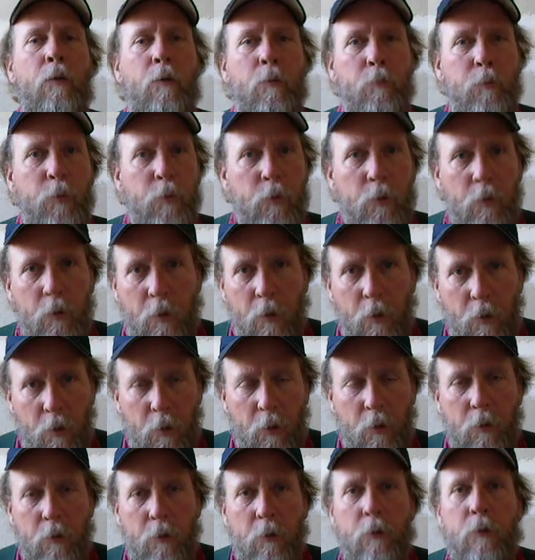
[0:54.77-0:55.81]
the Buddha
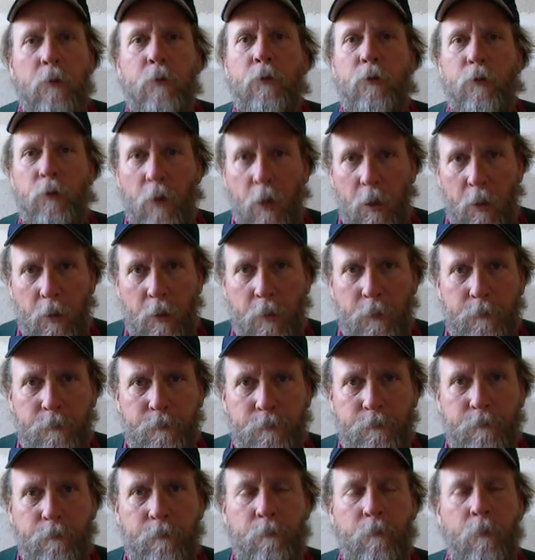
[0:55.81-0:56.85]
called jhana.
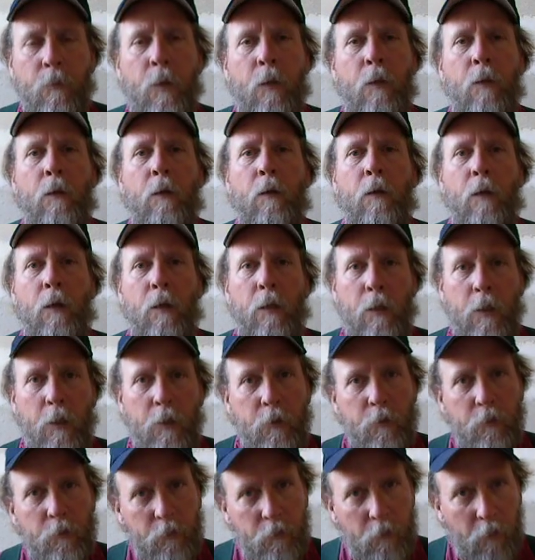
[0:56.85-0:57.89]
And he
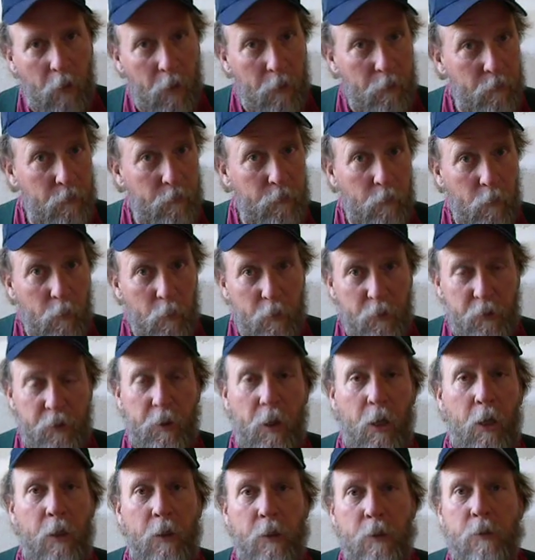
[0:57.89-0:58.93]
described 4
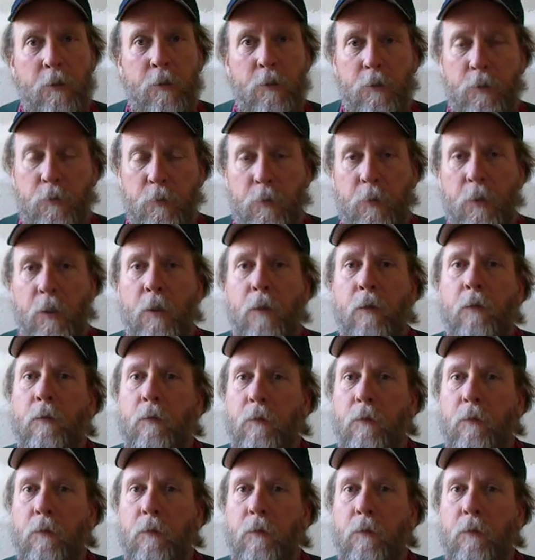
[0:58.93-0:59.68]
jhanas as we